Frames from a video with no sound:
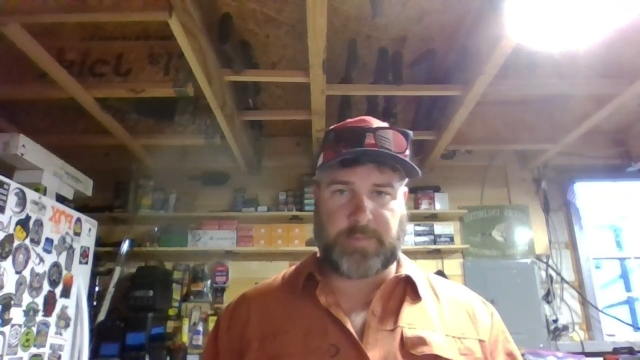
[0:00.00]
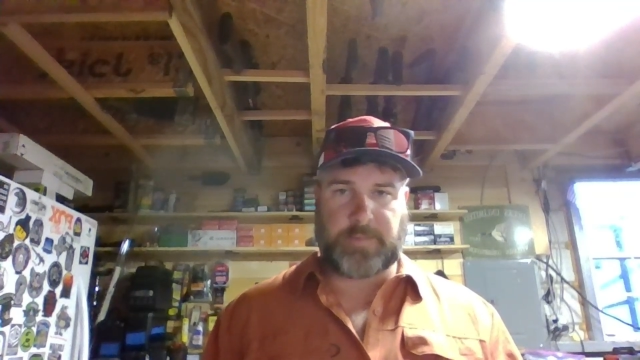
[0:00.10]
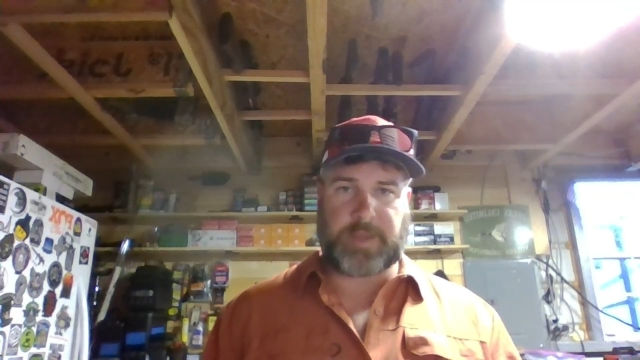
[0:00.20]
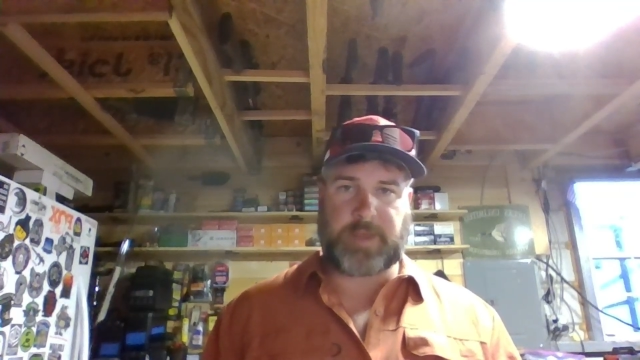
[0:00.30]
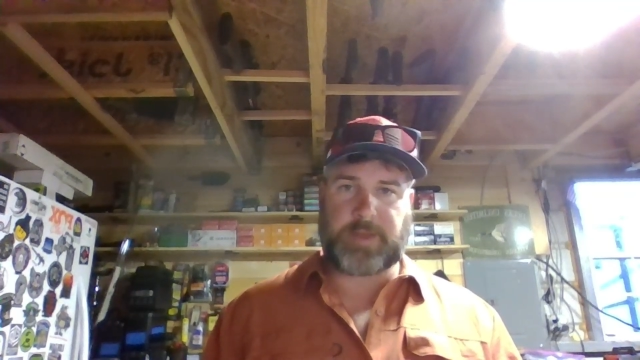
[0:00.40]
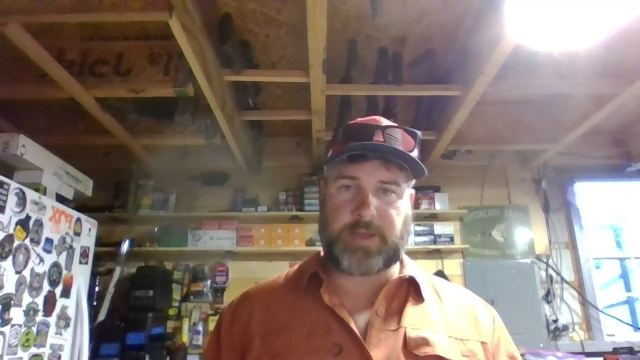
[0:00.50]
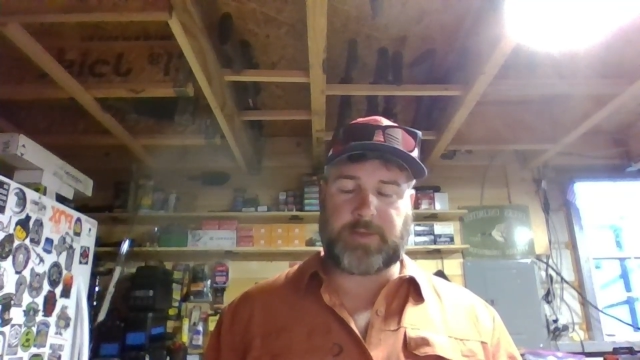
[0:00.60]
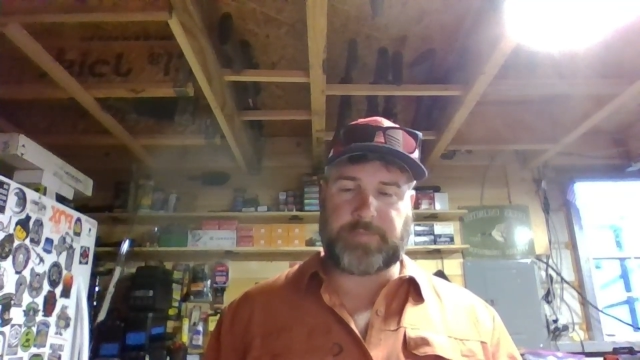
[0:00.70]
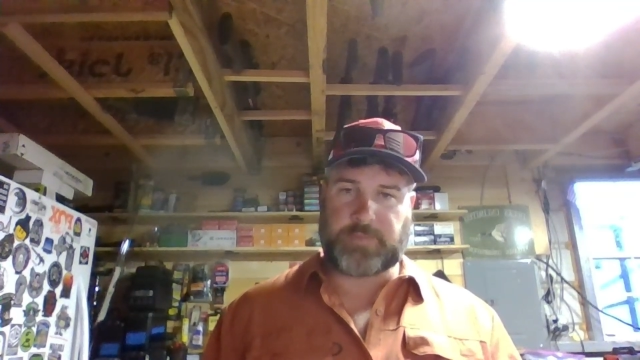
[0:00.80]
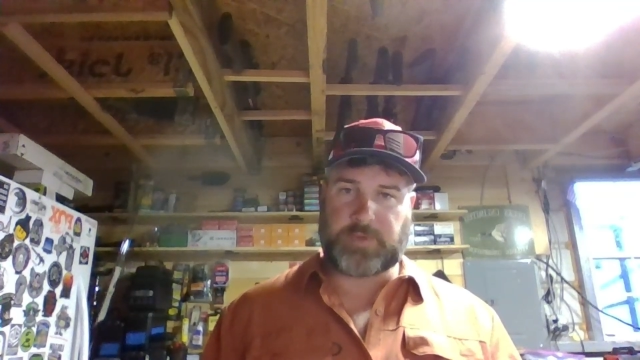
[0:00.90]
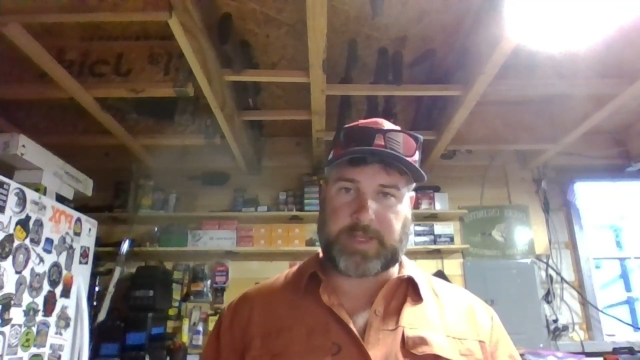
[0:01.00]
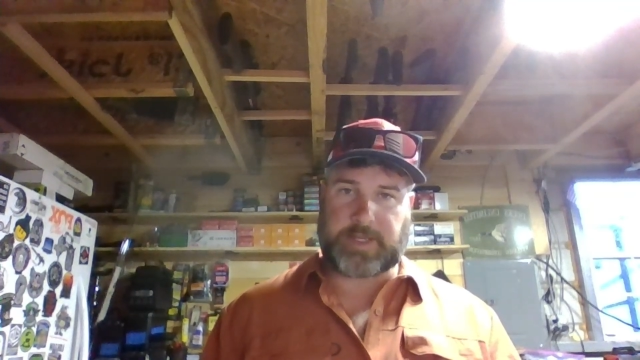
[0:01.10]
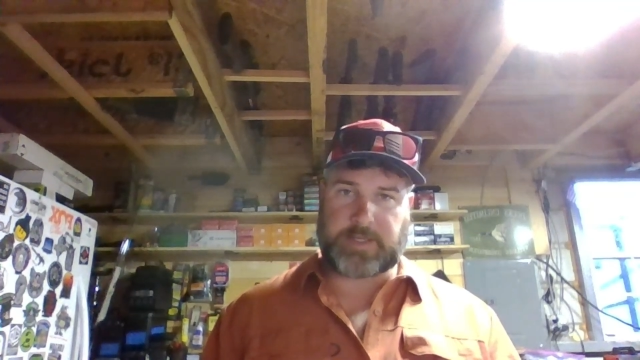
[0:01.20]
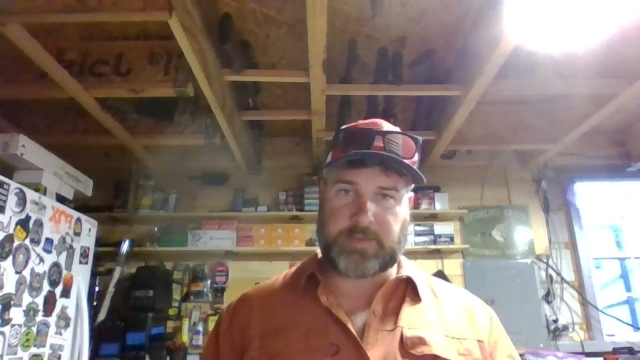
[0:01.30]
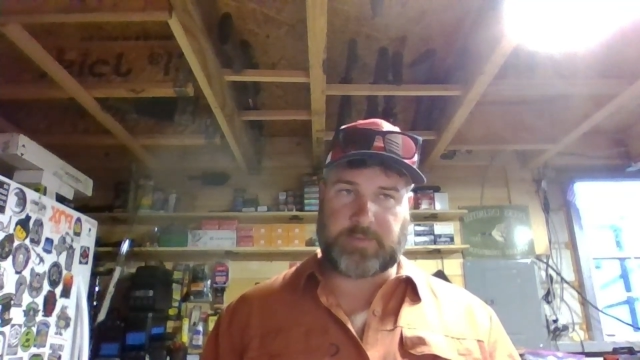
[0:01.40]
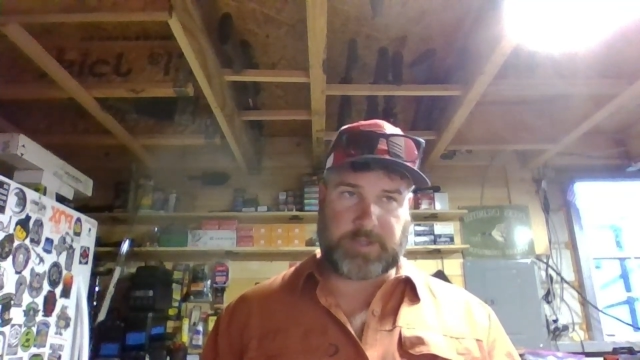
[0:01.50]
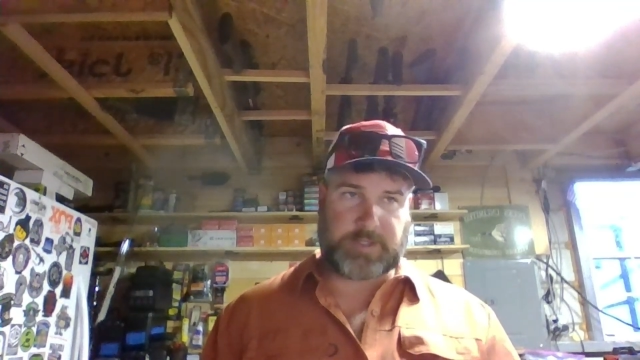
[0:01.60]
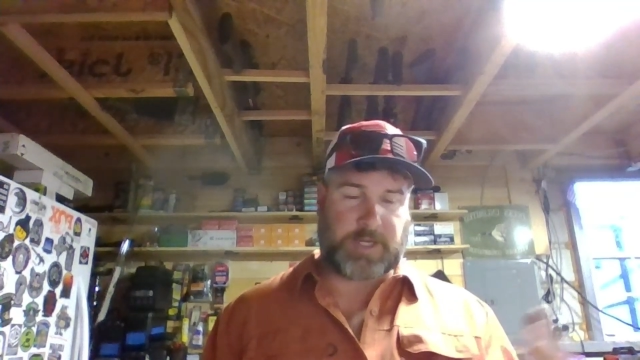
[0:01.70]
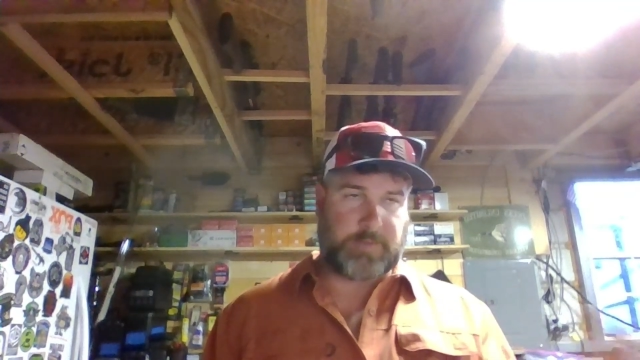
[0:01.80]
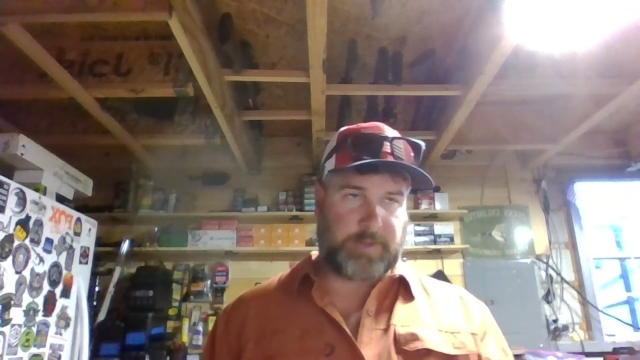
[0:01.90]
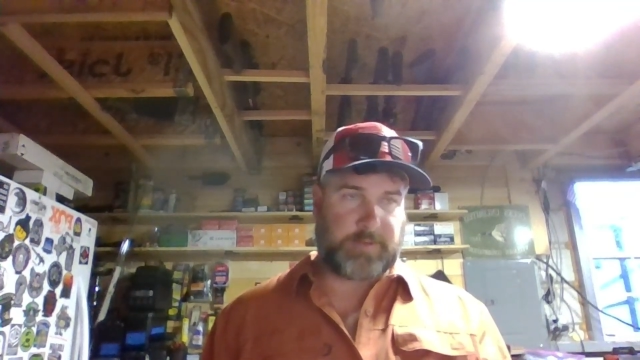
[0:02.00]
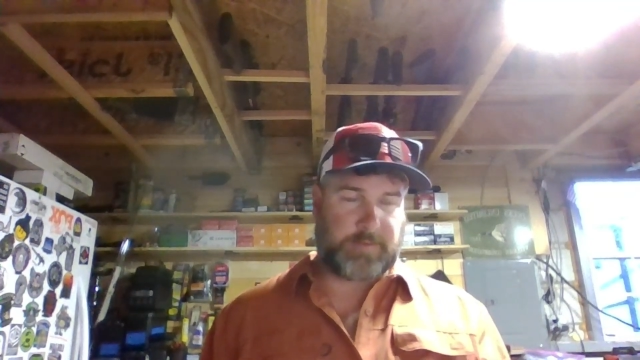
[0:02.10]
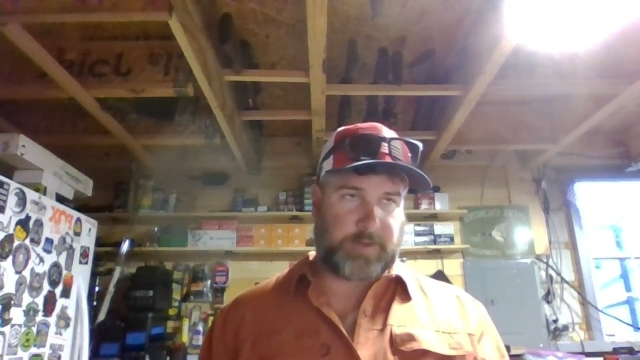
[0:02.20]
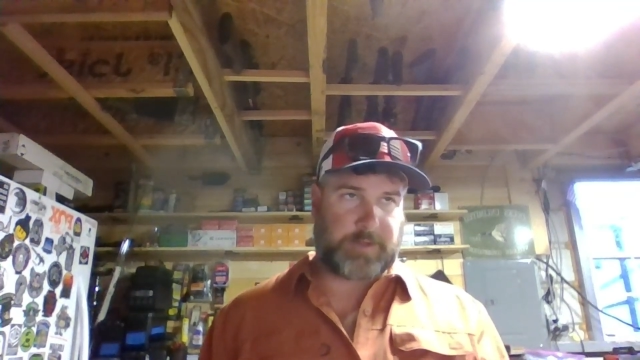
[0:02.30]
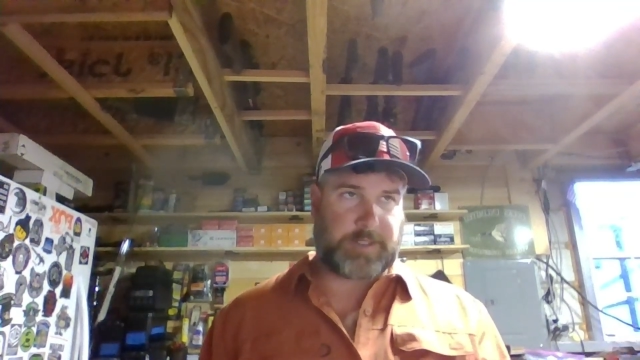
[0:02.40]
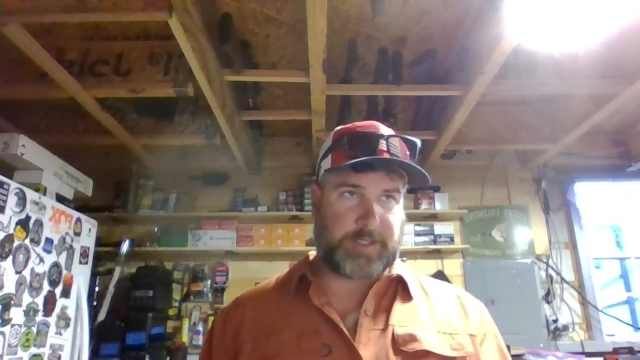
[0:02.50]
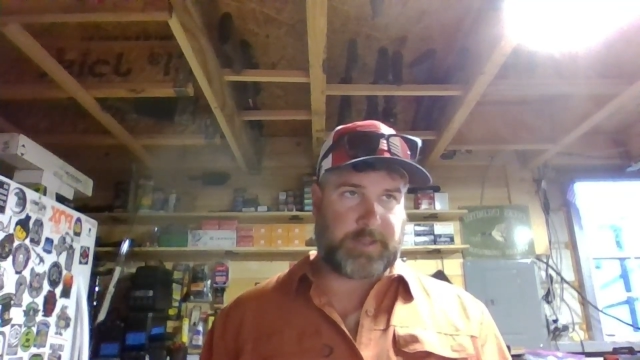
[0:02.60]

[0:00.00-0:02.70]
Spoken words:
maybe like we learned